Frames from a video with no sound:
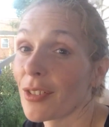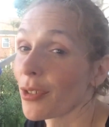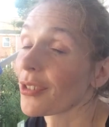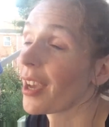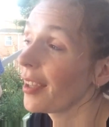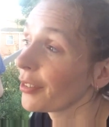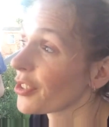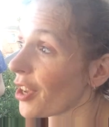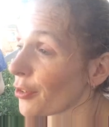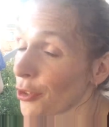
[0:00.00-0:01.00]
so Skylar
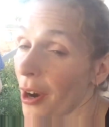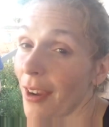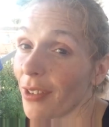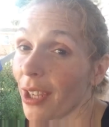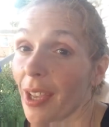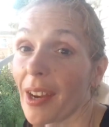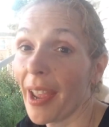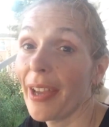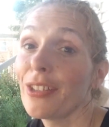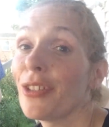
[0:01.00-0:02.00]
is out driving, and I
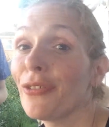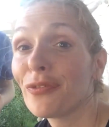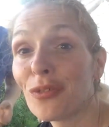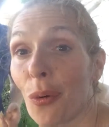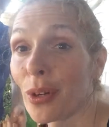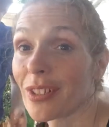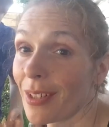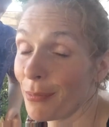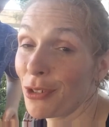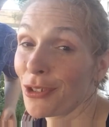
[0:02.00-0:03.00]
had to force
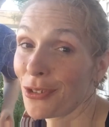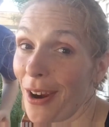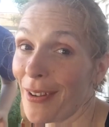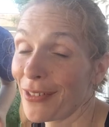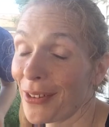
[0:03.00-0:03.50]
him to drive,